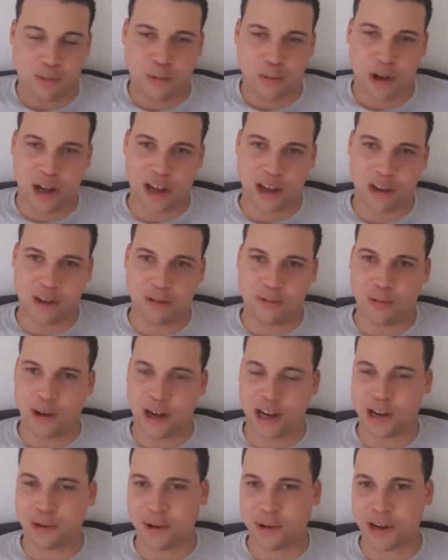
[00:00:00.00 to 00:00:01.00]
Why
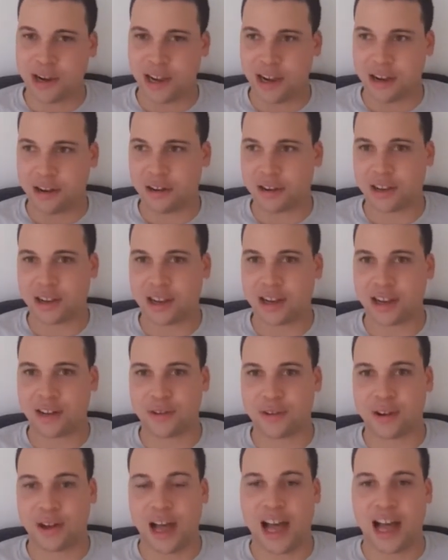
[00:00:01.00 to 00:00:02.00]
why do we need
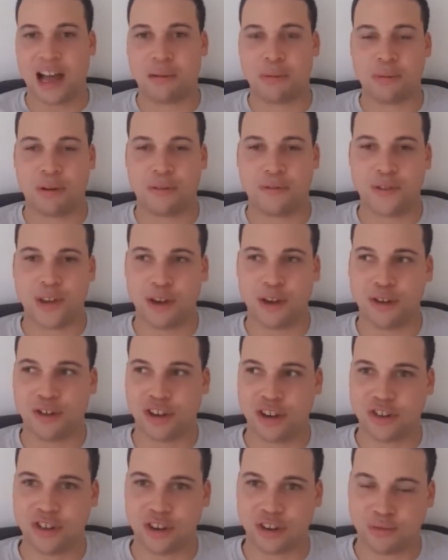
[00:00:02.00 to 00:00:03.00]
another album of
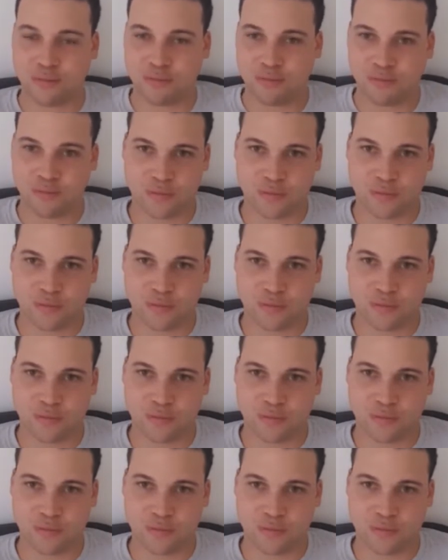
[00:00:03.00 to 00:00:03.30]
Future just